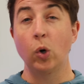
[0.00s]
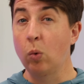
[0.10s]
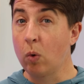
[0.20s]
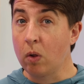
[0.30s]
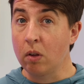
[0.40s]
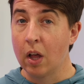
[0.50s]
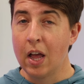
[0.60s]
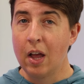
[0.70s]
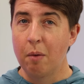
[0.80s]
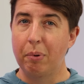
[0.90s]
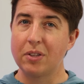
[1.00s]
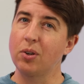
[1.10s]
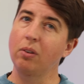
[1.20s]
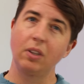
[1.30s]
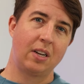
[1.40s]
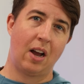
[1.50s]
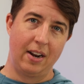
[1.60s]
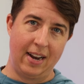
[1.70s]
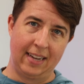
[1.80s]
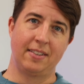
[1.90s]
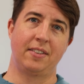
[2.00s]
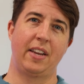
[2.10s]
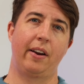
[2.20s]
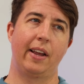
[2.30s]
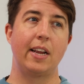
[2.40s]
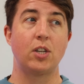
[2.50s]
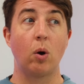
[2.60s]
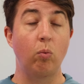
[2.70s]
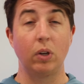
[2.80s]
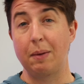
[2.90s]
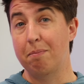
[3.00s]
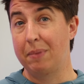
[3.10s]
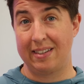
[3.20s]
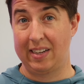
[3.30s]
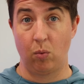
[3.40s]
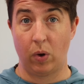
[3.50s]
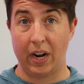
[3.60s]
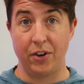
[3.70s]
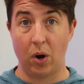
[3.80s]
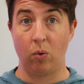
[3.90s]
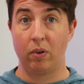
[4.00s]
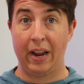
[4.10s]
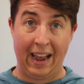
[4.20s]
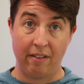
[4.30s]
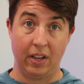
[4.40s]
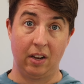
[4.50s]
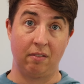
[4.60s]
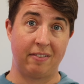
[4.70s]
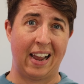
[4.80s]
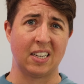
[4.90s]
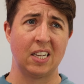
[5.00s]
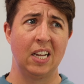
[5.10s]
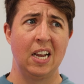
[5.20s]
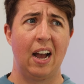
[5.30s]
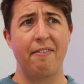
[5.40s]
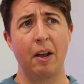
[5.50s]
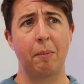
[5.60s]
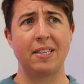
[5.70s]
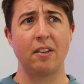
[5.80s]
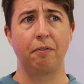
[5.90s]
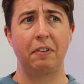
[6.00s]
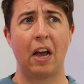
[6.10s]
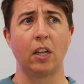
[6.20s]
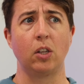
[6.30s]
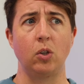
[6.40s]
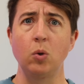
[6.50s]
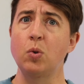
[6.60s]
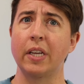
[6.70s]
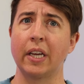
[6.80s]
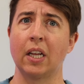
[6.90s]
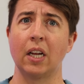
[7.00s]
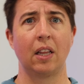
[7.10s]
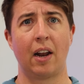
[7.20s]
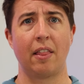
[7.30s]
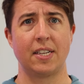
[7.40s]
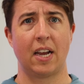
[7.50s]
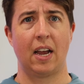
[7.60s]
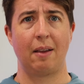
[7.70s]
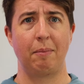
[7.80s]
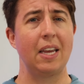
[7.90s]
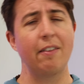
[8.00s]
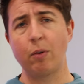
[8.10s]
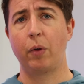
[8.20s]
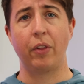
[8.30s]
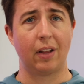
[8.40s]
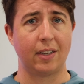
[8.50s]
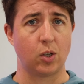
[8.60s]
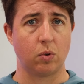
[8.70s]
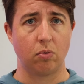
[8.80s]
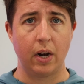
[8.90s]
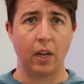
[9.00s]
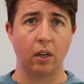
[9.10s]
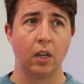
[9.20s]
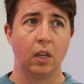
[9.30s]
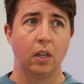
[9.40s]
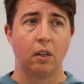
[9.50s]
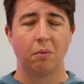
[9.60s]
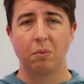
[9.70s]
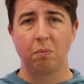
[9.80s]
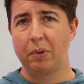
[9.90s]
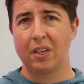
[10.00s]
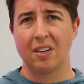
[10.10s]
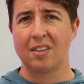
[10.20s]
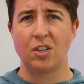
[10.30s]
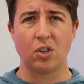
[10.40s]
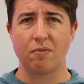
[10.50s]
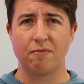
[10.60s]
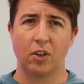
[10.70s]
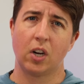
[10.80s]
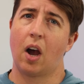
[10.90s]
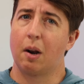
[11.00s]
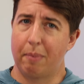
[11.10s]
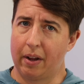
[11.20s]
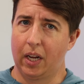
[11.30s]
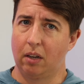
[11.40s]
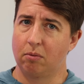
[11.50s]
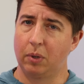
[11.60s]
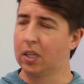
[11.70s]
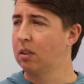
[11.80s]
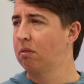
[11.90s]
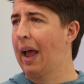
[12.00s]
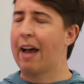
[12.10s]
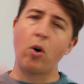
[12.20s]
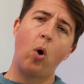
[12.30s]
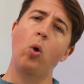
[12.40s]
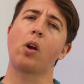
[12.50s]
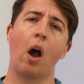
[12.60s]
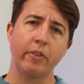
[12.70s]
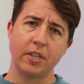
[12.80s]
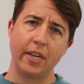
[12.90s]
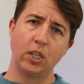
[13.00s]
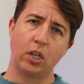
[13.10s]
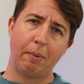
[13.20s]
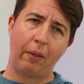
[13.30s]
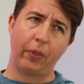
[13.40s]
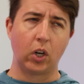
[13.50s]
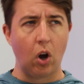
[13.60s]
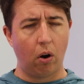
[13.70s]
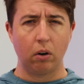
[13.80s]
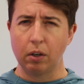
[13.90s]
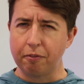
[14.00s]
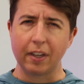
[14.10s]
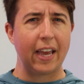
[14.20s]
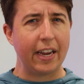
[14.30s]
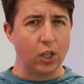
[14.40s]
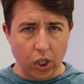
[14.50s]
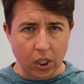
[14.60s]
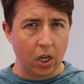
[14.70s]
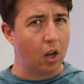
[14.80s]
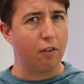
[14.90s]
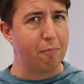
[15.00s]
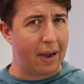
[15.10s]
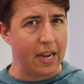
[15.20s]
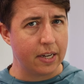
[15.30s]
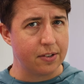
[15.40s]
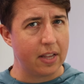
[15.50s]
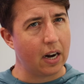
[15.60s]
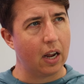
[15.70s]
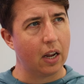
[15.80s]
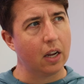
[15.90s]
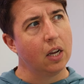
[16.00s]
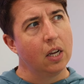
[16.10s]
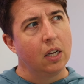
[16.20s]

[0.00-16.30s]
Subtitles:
cool, but certainly not necessary, and I don't really miss it when I don't have it. In fact, I found myself not using lot of the time, even when the lights were running, because I just forgot about it. We could have a whole conversation about the carification of bikes that I